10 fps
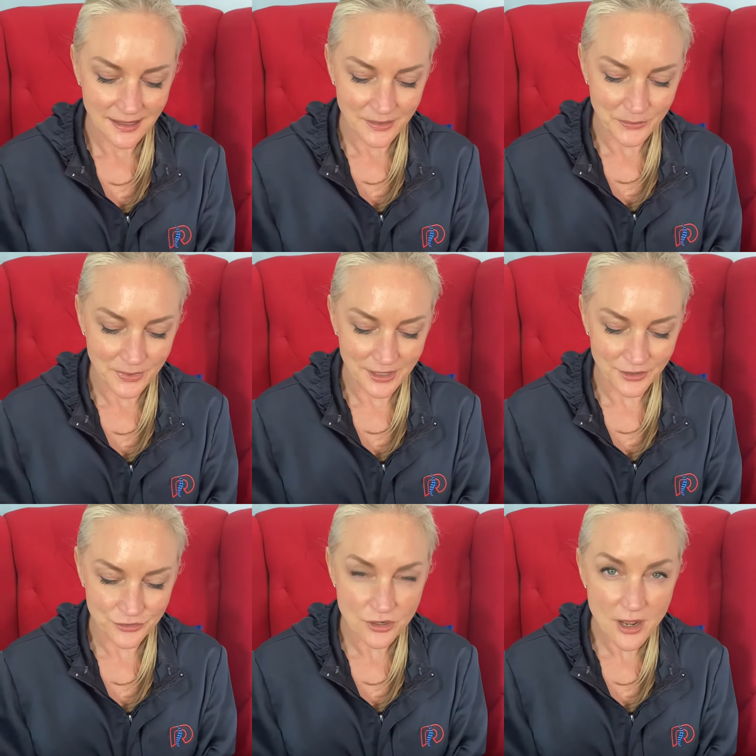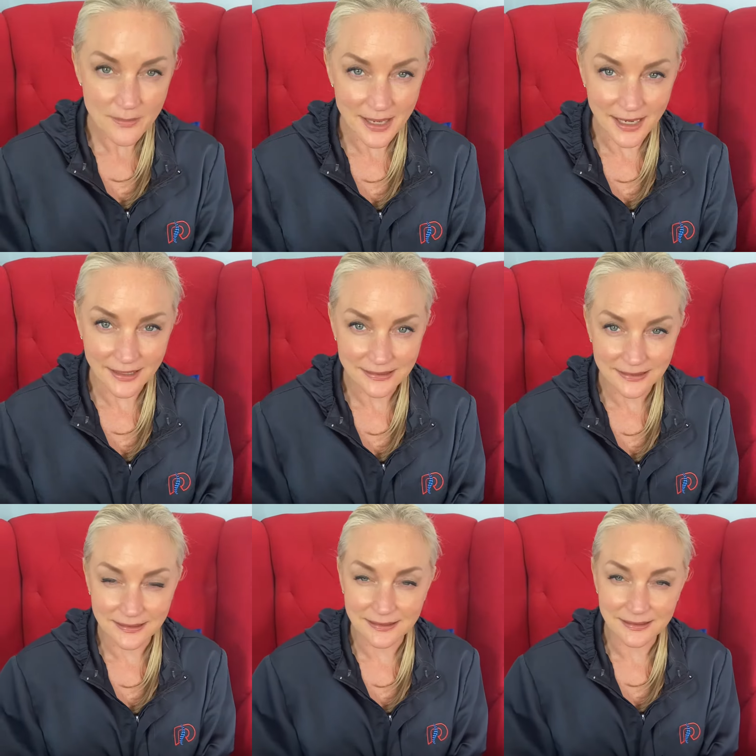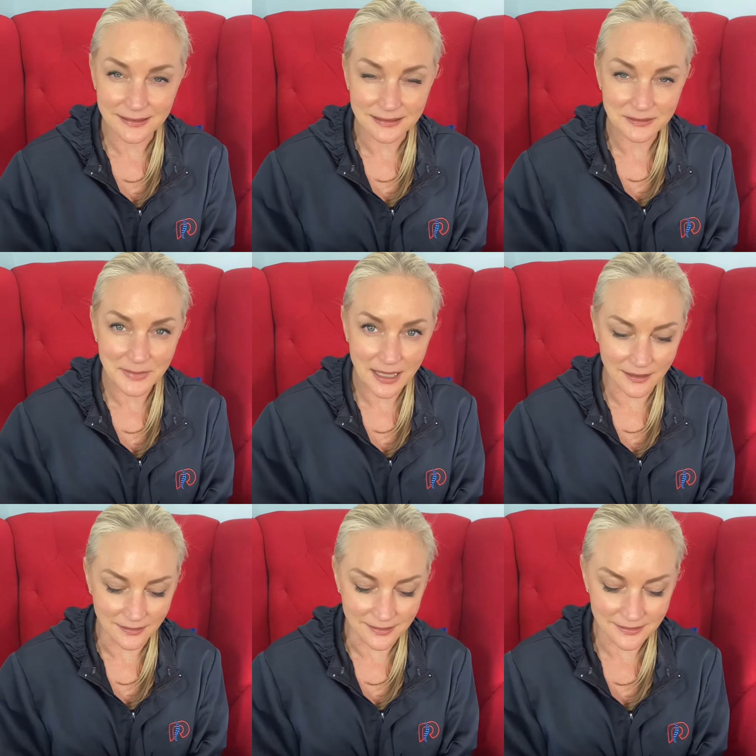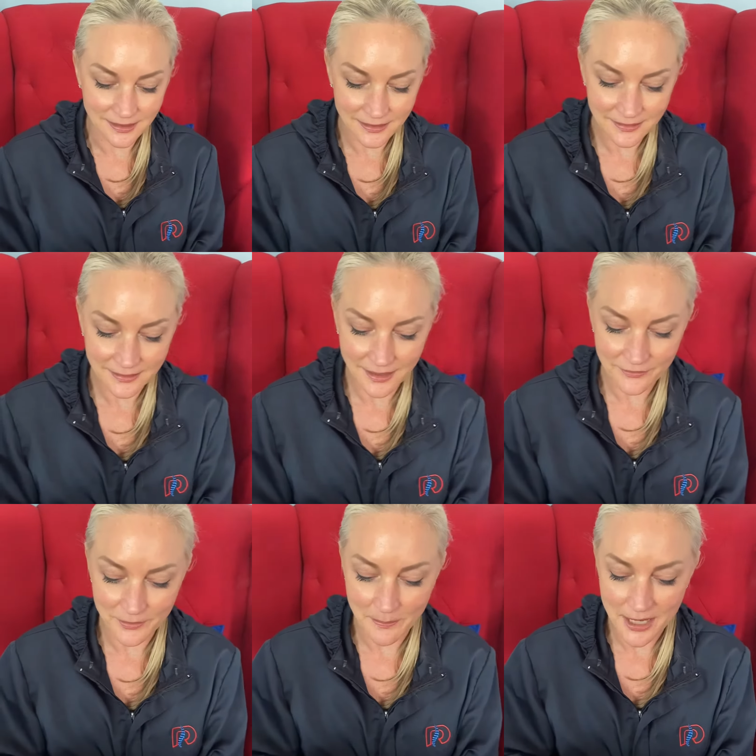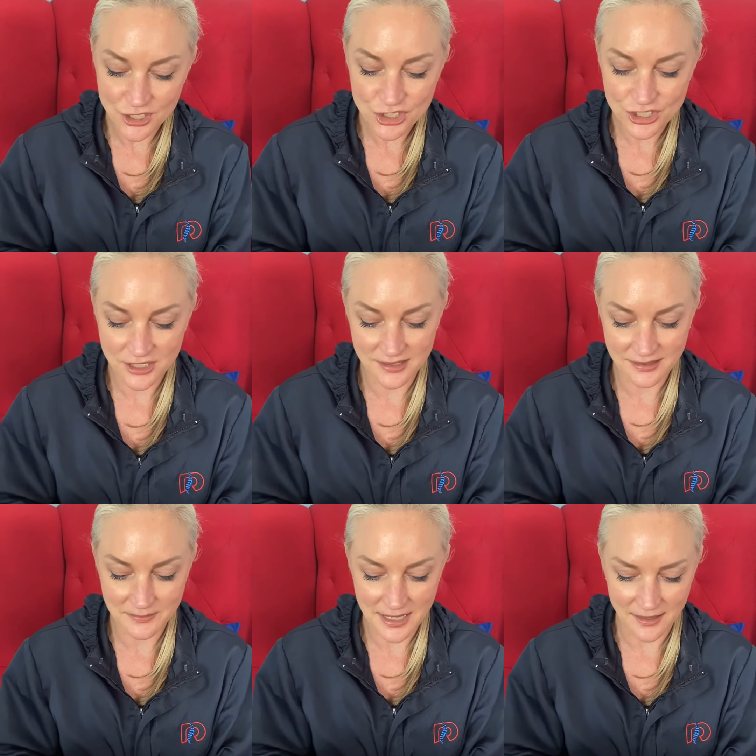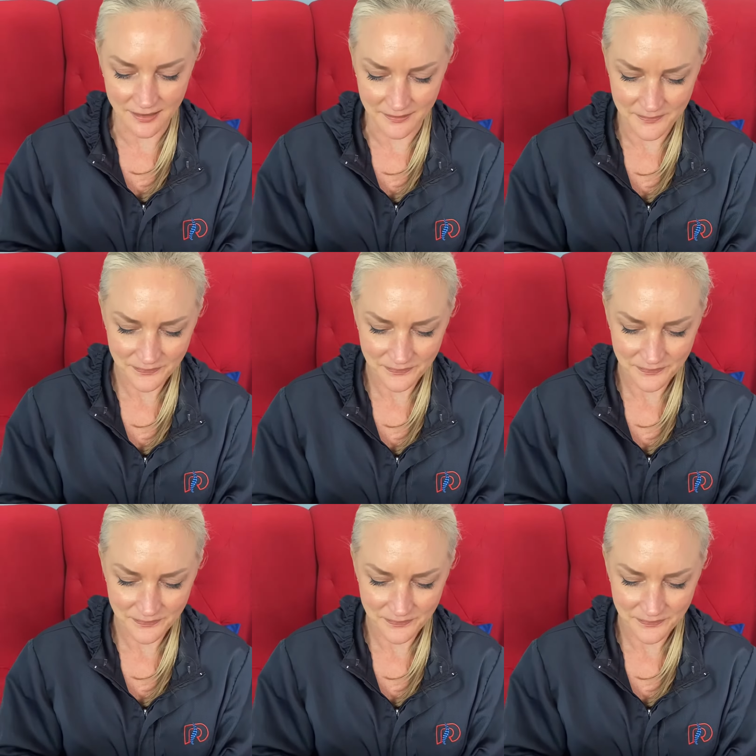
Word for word: One of the drawbacks is the smell. It does have a pungent smell.